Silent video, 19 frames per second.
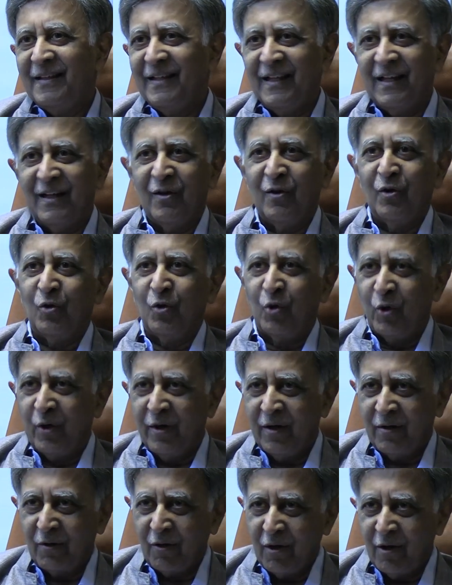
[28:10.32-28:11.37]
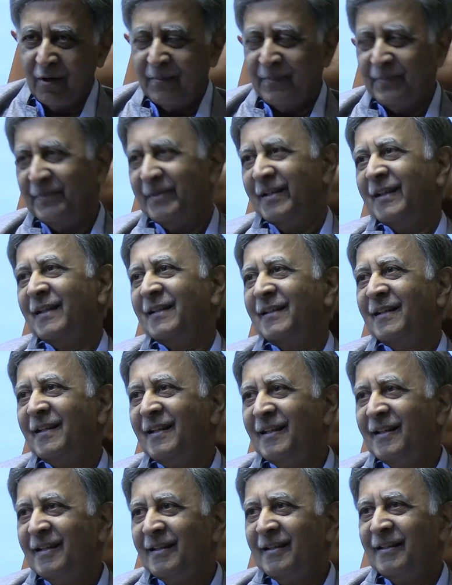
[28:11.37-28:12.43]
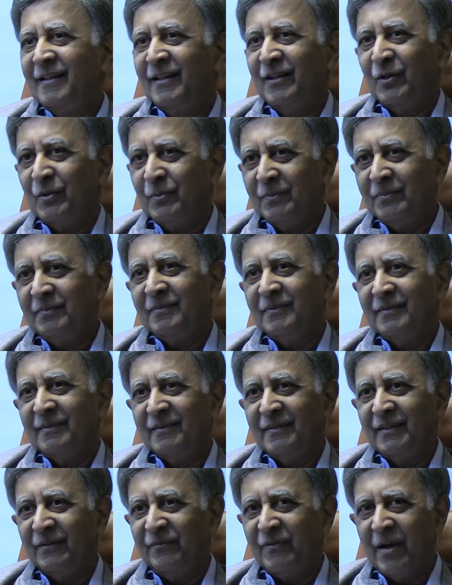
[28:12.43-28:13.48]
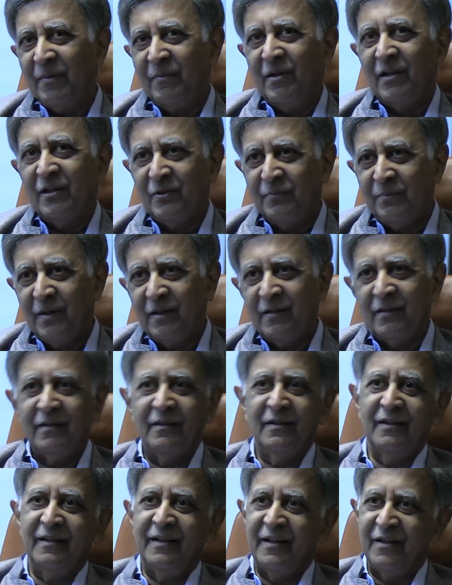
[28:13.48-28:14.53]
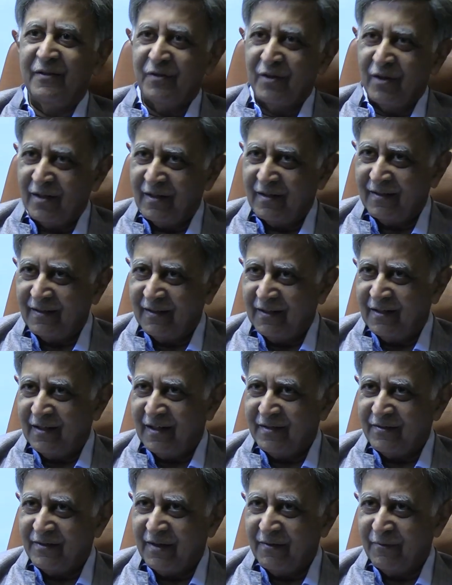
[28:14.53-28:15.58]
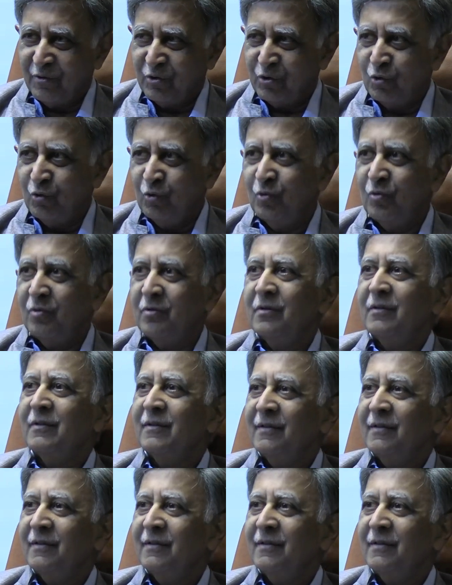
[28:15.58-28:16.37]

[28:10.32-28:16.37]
They are now growing crop, they are, the family is better, the kids have a school.